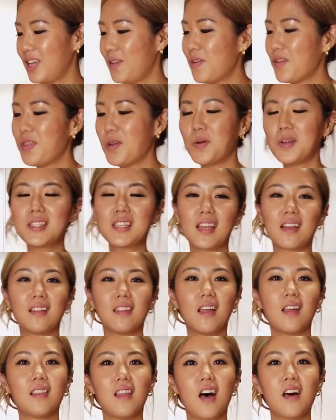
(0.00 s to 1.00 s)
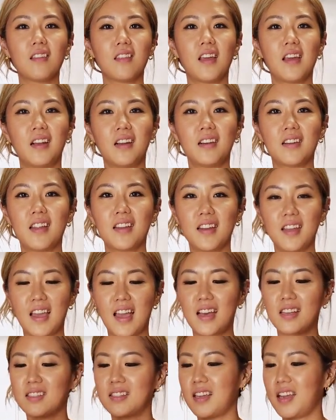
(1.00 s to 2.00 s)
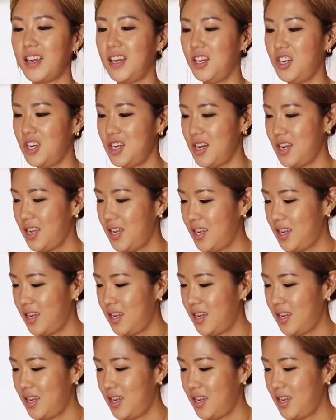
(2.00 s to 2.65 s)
Even though it's like a lot lighter than cast iron.